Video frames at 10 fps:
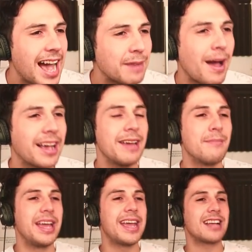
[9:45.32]
tagged back in,
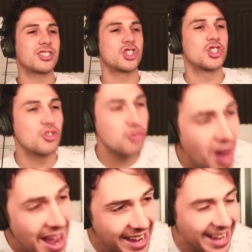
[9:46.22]
but he gets
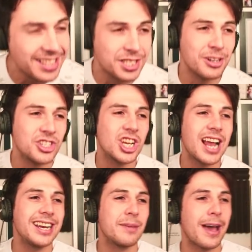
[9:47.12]
straight into a
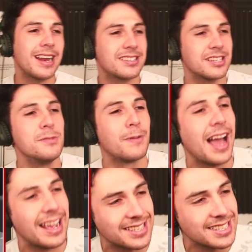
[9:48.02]
jelly-to-belly
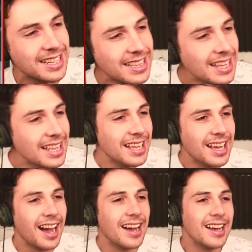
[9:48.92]
suplex.
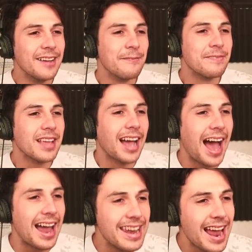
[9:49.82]

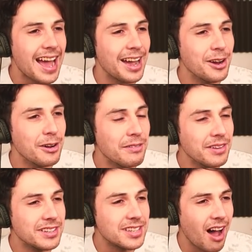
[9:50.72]
And now
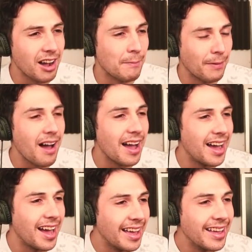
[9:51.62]

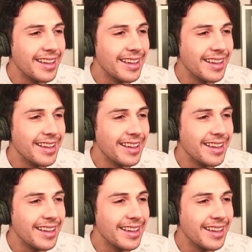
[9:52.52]
Darkiplier,